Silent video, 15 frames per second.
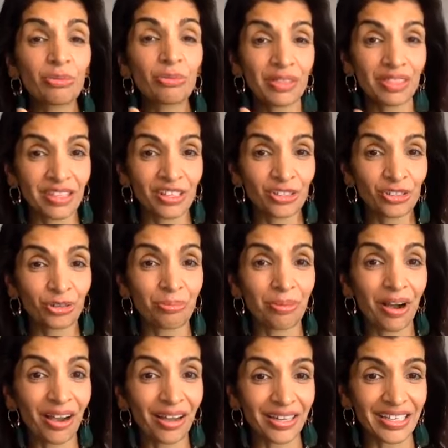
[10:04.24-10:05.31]
within your
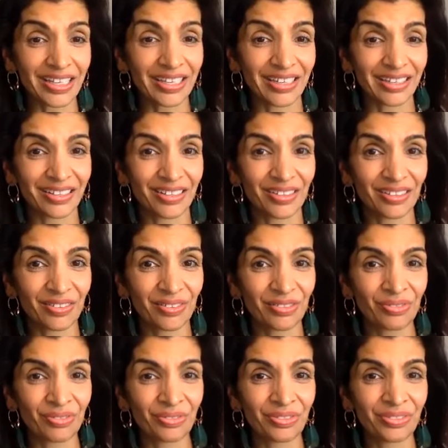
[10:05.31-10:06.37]
body.
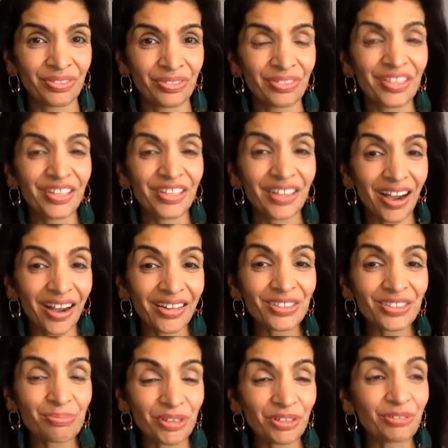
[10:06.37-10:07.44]
The
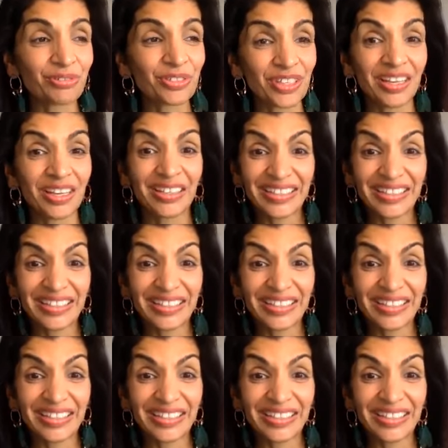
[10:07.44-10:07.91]
cosmos,